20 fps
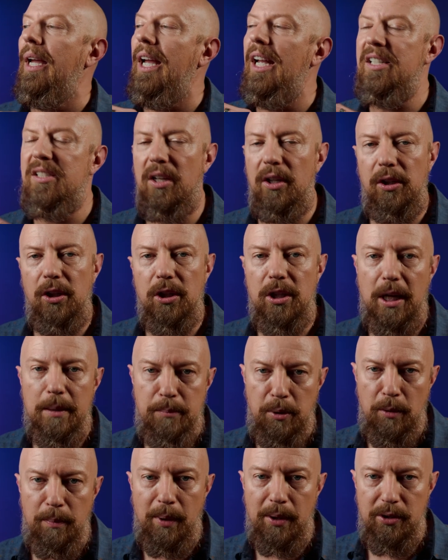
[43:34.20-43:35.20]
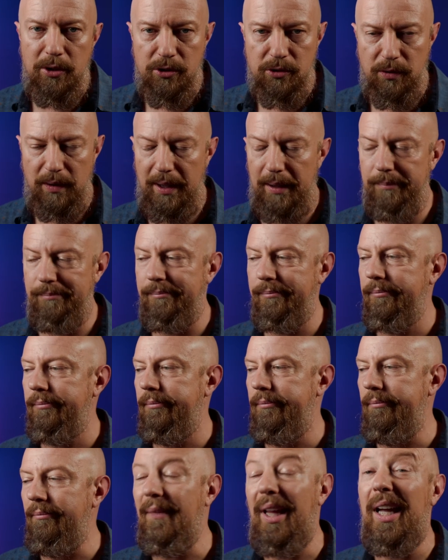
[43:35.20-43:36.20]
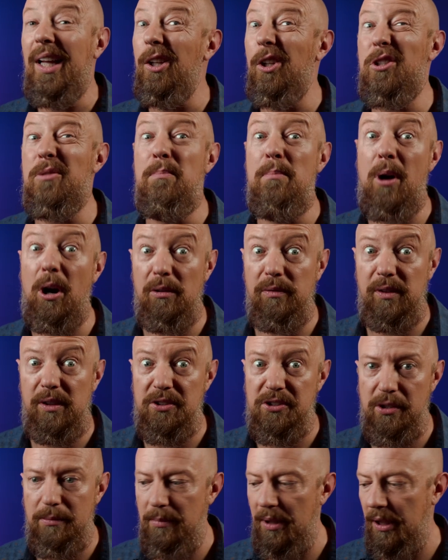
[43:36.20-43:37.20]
it's going to look like poop on your screen. It looks marvelous on